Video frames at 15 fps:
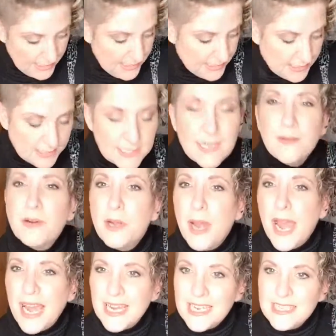these, because then I'm going
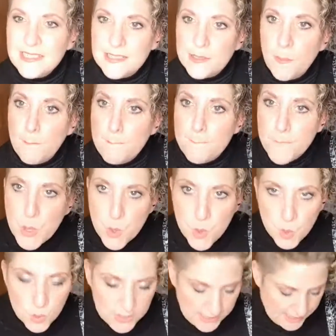to add in some
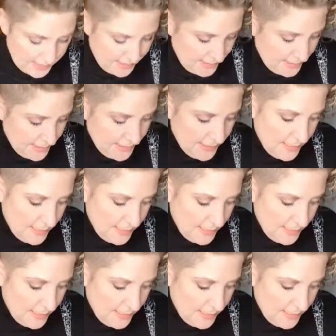boots